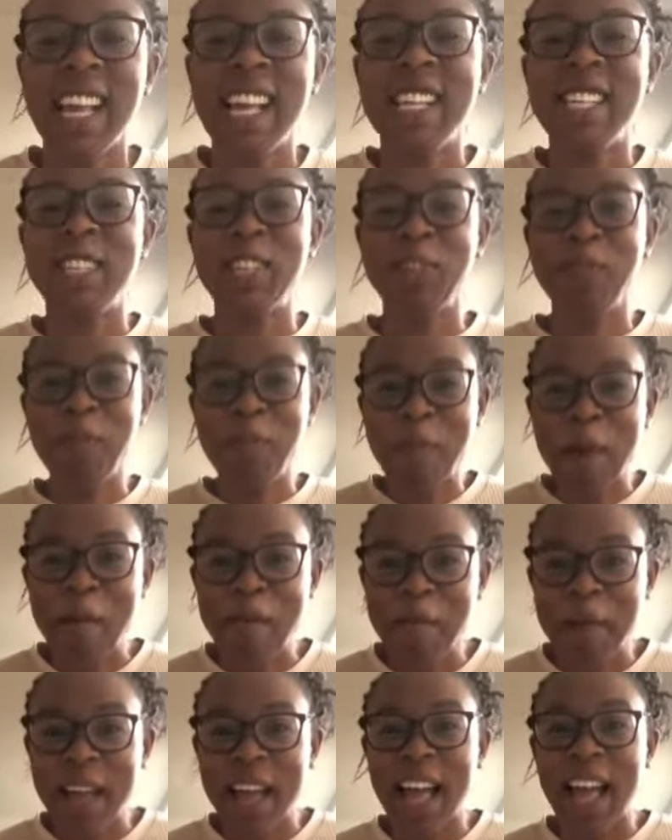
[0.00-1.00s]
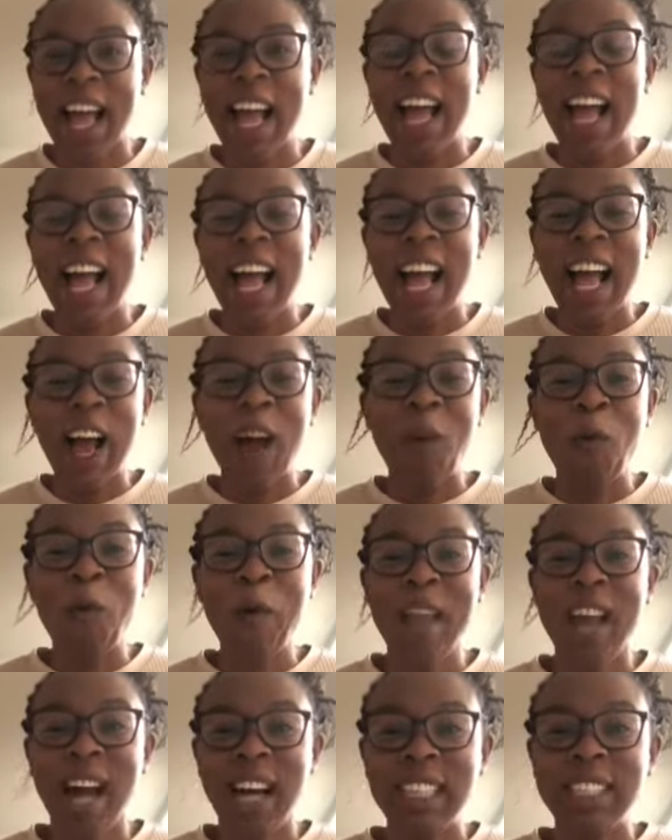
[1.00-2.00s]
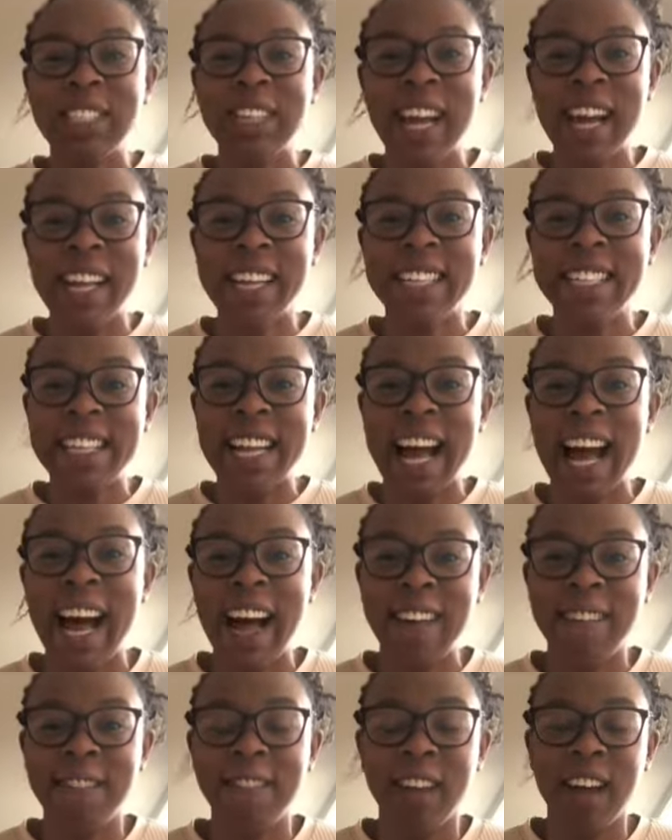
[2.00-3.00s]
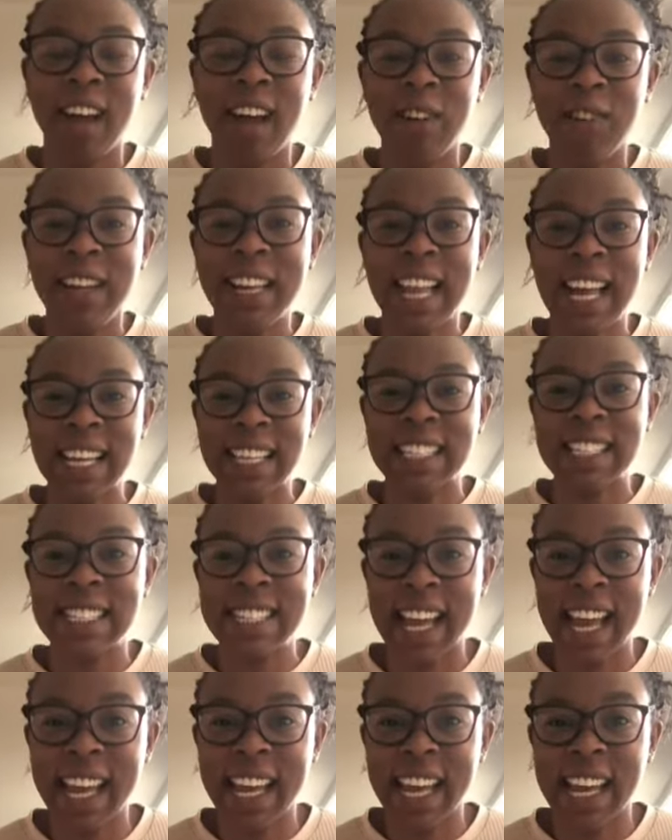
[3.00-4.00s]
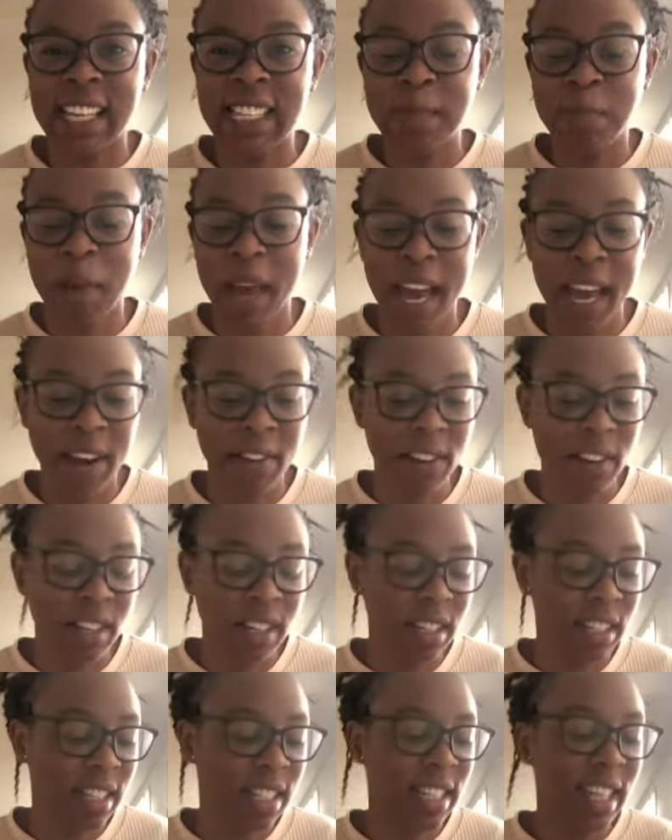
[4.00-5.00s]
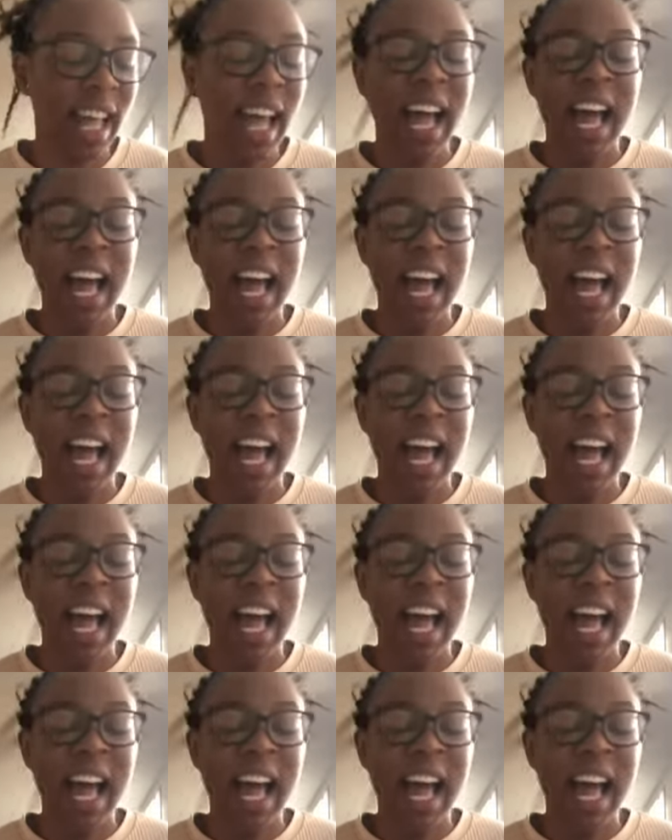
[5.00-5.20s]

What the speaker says: So remember, we are trying to have a relaxed day as parents.